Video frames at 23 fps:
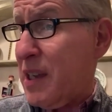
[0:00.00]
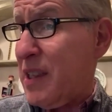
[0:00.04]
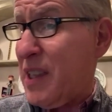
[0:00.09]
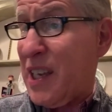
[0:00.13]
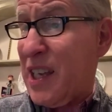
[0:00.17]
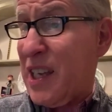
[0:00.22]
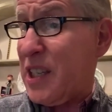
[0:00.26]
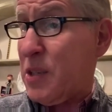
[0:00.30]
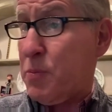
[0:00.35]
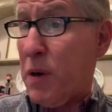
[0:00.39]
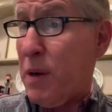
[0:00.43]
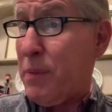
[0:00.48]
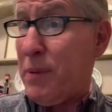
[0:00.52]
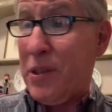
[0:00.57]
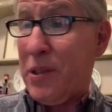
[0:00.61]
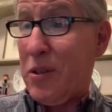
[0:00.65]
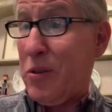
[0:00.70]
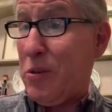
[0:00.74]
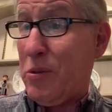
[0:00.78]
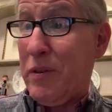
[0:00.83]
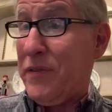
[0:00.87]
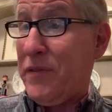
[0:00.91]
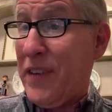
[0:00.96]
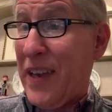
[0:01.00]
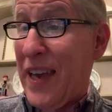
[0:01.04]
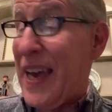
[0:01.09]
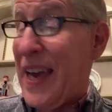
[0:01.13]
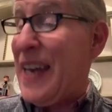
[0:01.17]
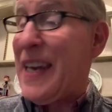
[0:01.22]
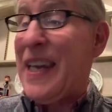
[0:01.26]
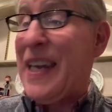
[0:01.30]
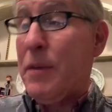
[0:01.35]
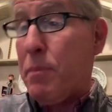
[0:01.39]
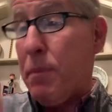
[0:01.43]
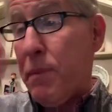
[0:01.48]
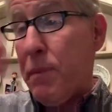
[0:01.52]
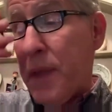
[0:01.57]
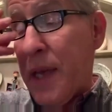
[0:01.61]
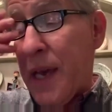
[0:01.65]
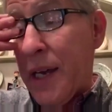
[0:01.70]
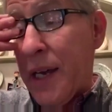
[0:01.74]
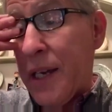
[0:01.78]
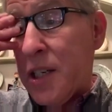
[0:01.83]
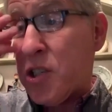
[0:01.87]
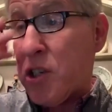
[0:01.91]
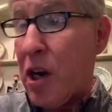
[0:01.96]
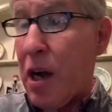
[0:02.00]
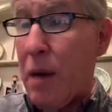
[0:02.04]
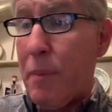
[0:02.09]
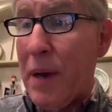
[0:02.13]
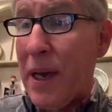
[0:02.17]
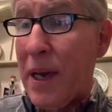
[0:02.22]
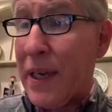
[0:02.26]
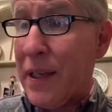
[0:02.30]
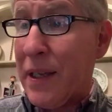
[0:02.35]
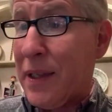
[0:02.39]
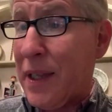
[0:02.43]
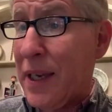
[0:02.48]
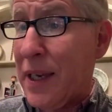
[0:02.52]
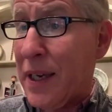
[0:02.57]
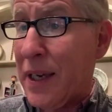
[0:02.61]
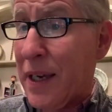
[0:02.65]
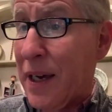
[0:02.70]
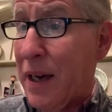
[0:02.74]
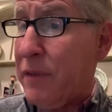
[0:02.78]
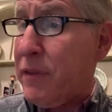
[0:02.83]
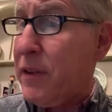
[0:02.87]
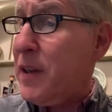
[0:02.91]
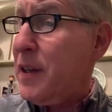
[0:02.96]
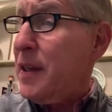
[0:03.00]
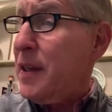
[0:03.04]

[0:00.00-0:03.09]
I think that's probably true of any job I can think of.